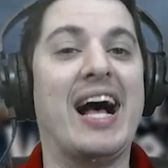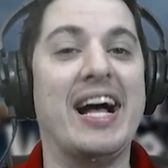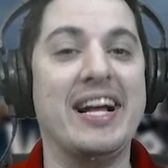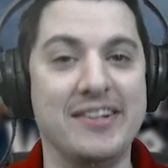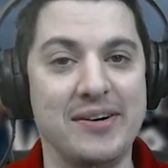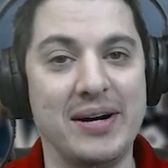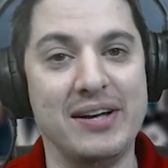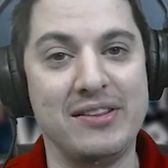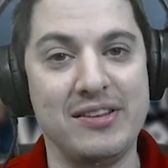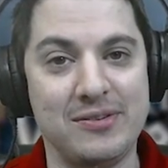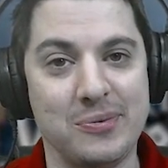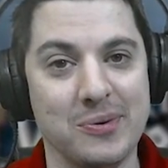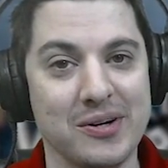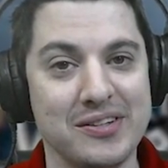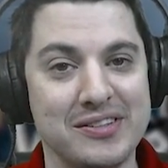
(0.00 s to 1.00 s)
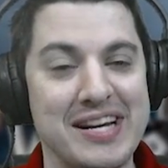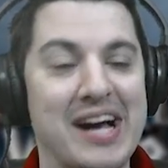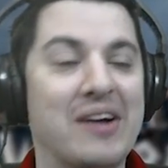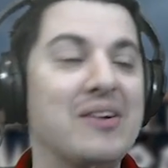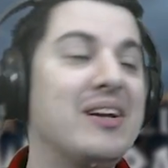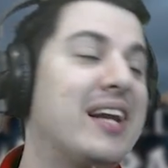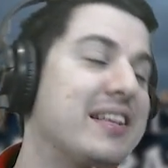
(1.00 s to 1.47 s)
I know how this works
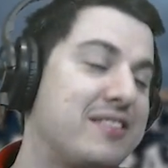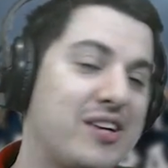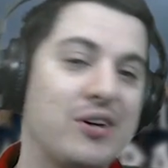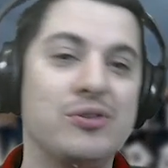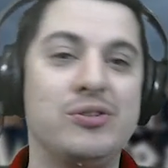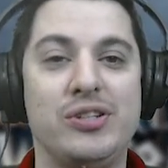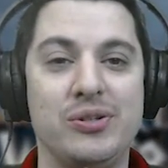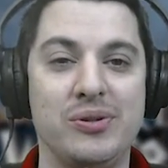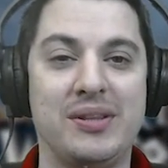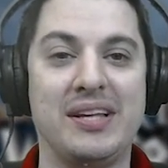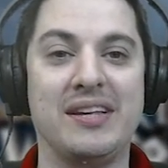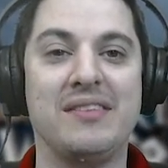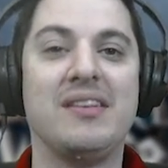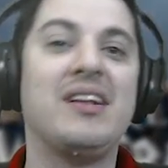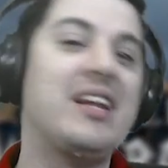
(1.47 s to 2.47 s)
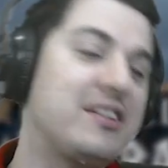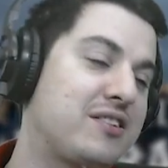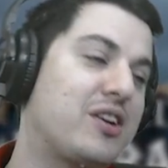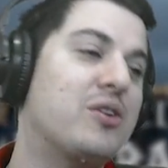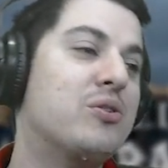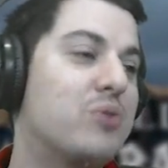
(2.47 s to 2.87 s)
now. Let's go do this. Let's go